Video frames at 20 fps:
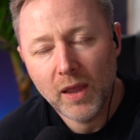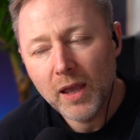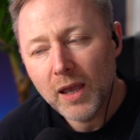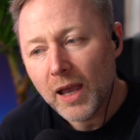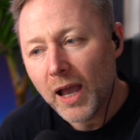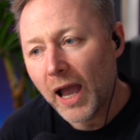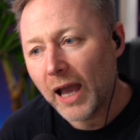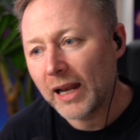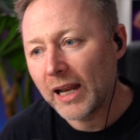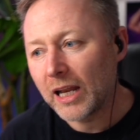
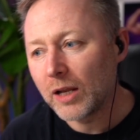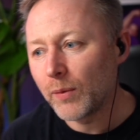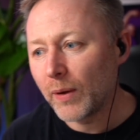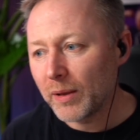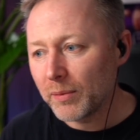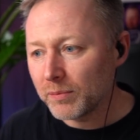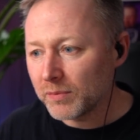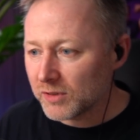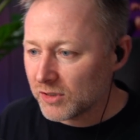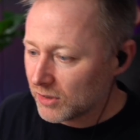And then he
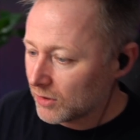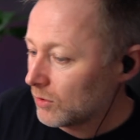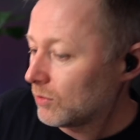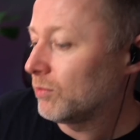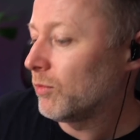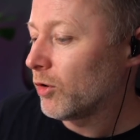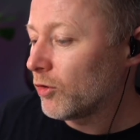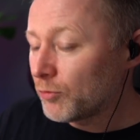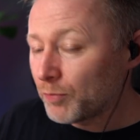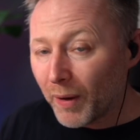went,
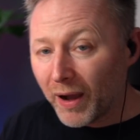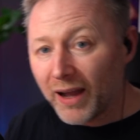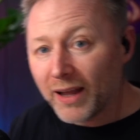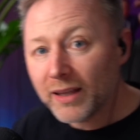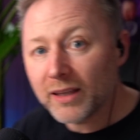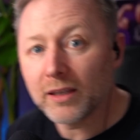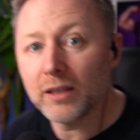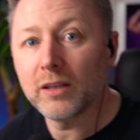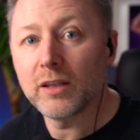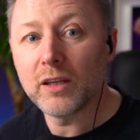move
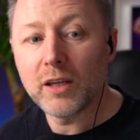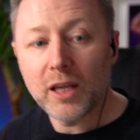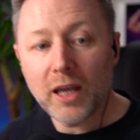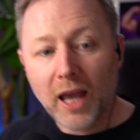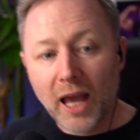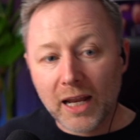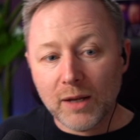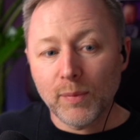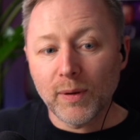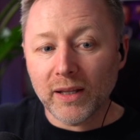back.
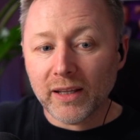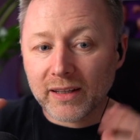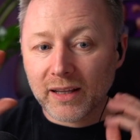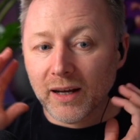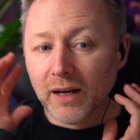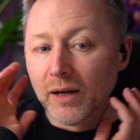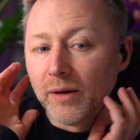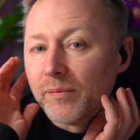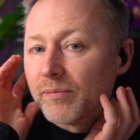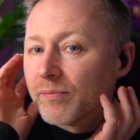And he went like that.